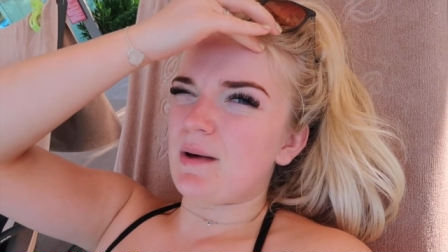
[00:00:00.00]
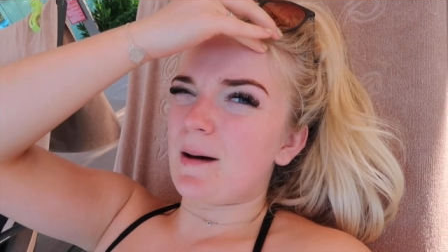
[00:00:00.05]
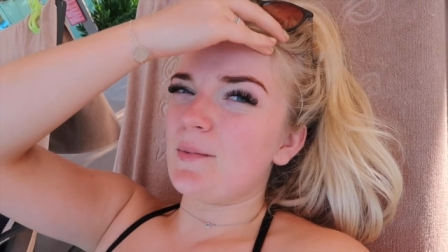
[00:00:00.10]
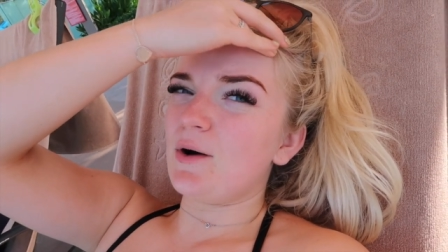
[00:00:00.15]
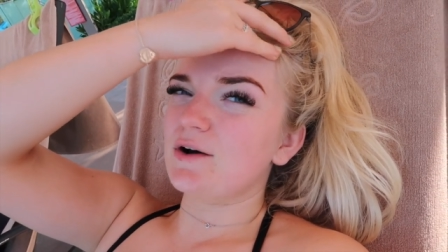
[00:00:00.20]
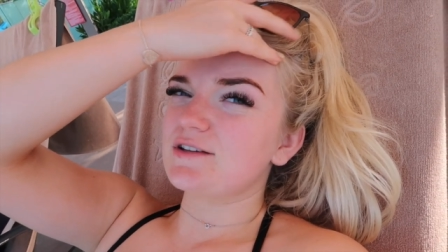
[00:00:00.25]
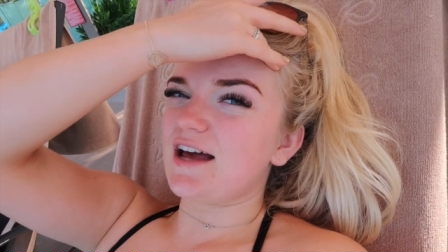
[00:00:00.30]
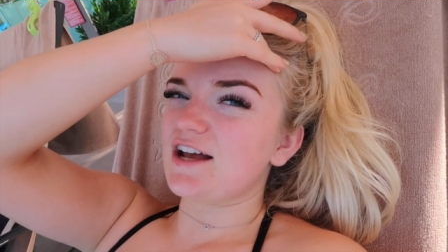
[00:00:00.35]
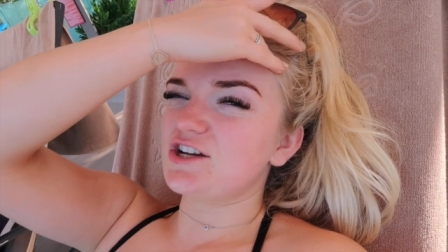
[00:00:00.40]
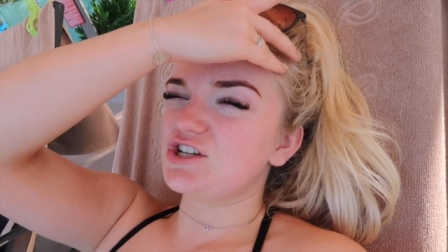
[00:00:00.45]
My
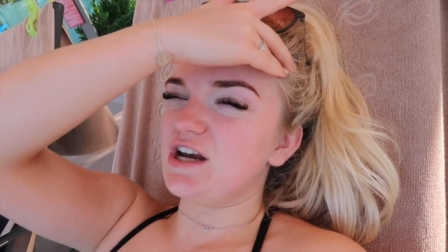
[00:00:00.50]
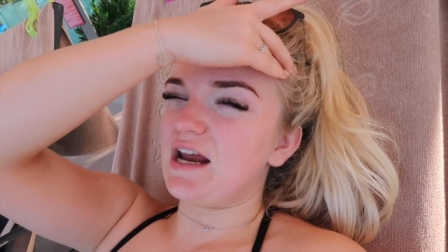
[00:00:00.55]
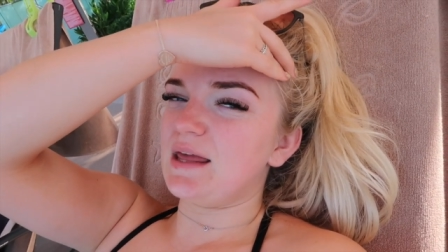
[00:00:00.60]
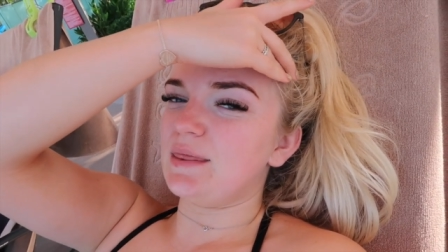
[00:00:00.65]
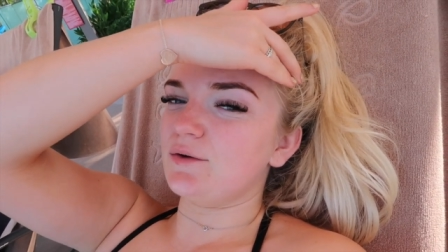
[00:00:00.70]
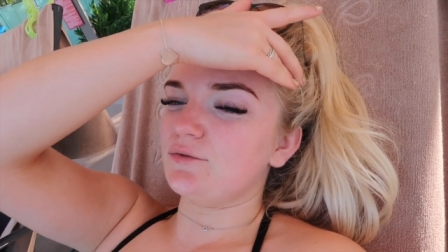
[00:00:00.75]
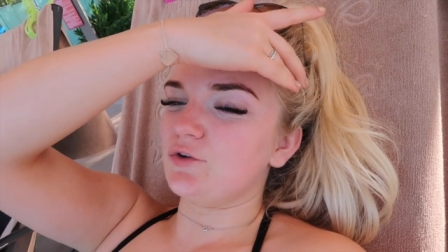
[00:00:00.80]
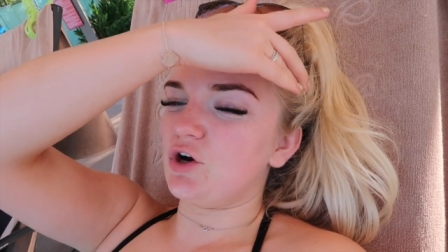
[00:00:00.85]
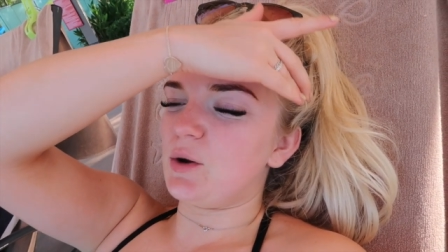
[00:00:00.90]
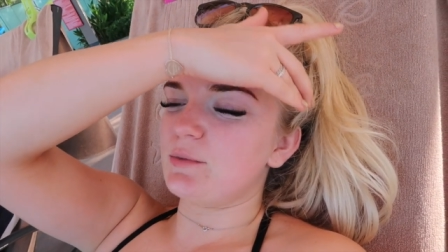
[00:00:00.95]
book's actually
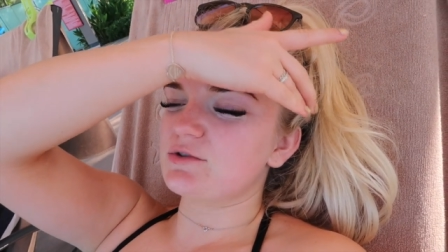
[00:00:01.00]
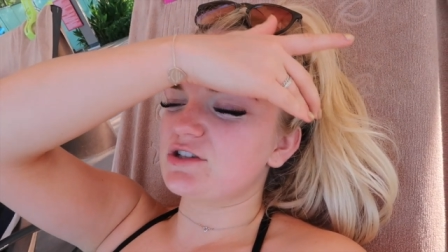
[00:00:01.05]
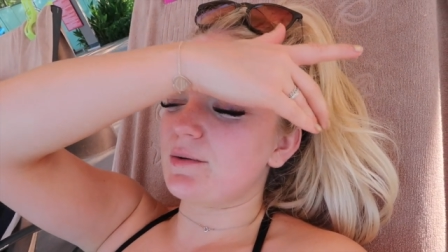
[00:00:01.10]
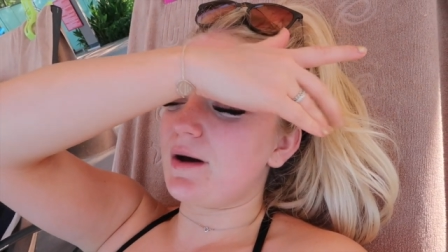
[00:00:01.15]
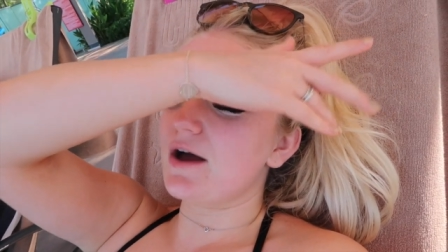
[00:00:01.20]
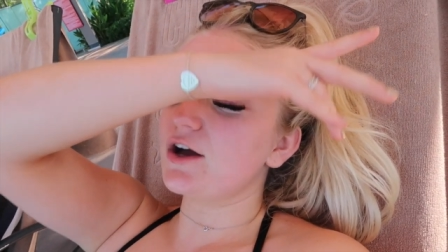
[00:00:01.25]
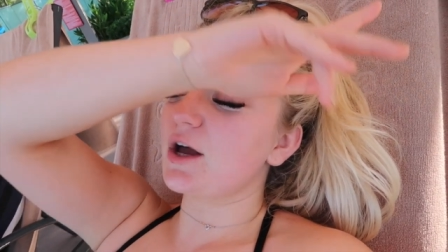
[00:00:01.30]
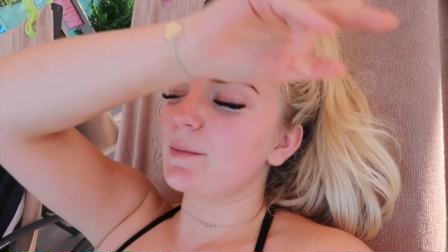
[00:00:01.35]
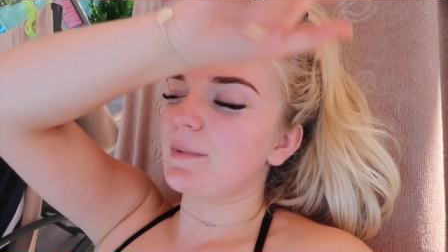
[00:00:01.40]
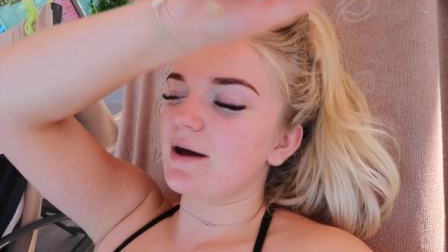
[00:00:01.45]
in the room, so
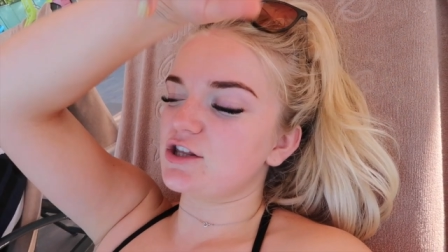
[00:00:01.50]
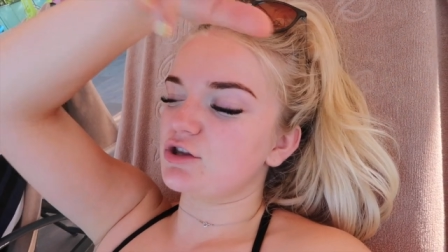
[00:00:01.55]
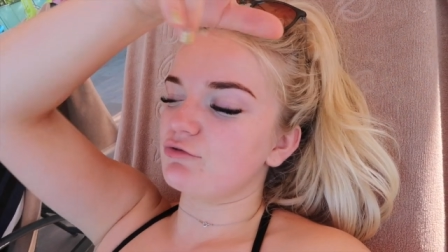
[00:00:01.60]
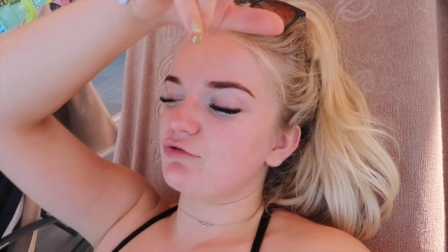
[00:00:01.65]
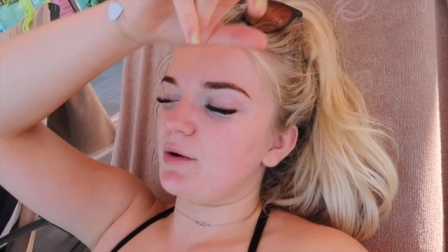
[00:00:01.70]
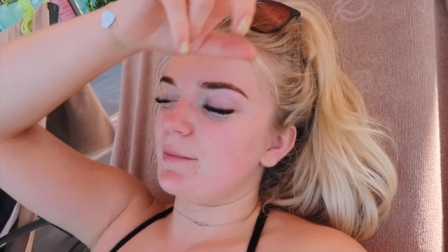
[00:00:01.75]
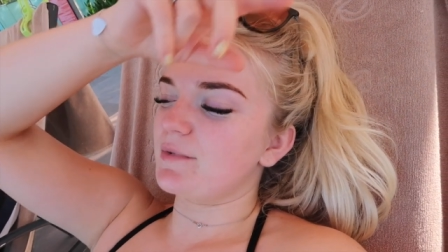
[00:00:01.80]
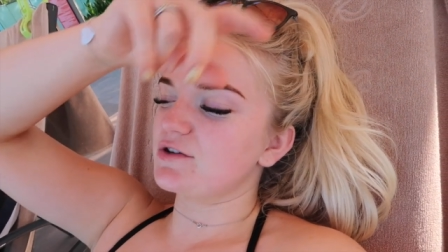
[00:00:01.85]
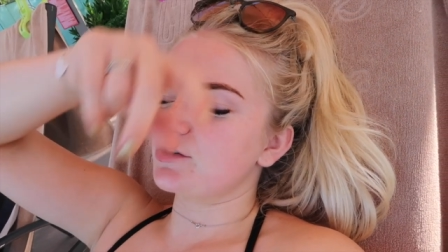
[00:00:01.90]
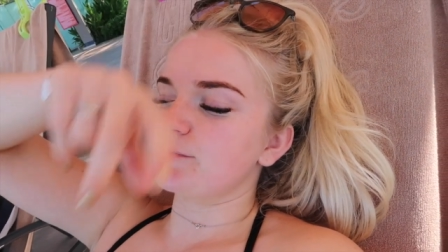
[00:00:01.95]
I might go back to
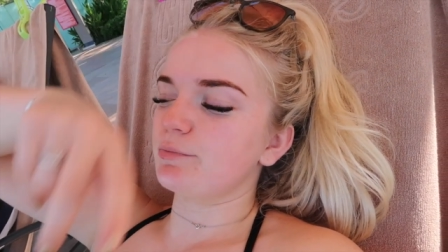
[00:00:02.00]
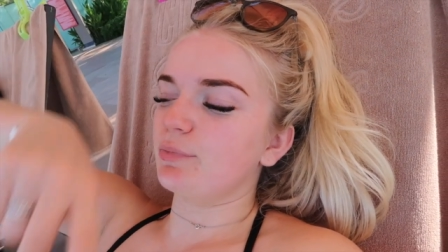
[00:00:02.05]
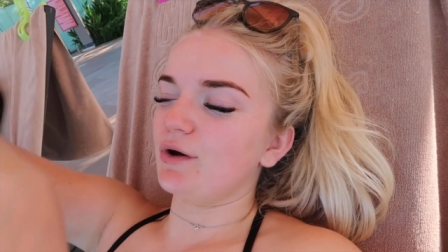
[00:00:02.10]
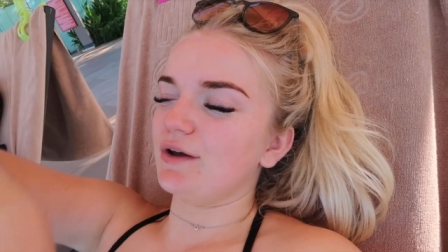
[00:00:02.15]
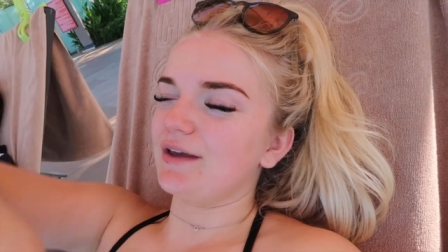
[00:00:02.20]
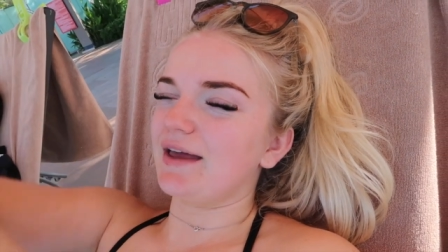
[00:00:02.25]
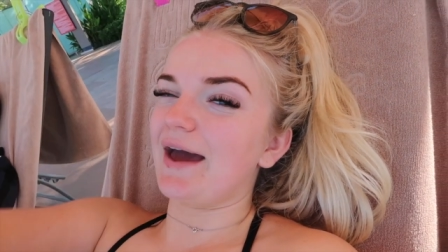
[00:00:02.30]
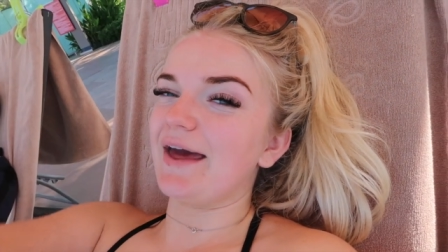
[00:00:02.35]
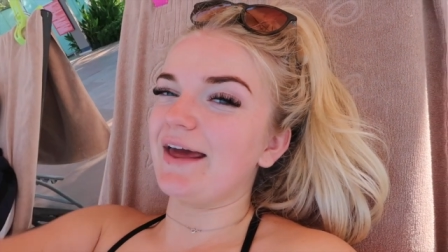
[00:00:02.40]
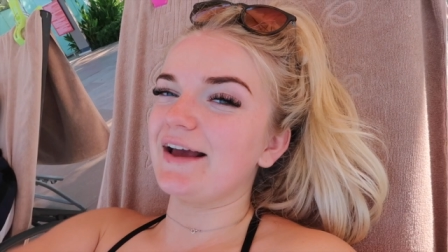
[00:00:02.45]
the room at some
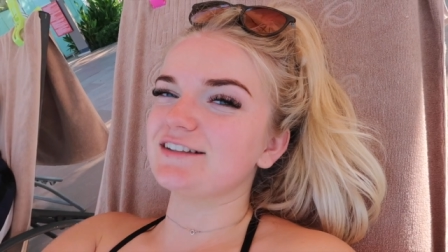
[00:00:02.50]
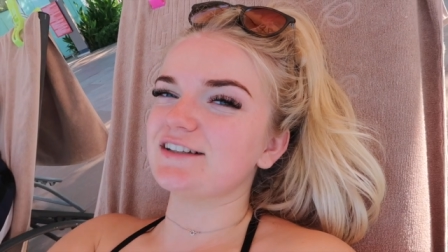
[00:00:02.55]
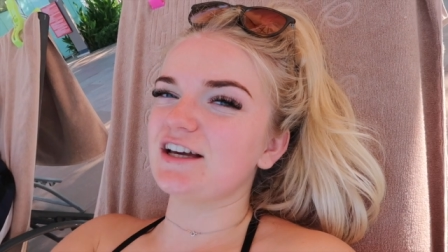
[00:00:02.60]
point and get it,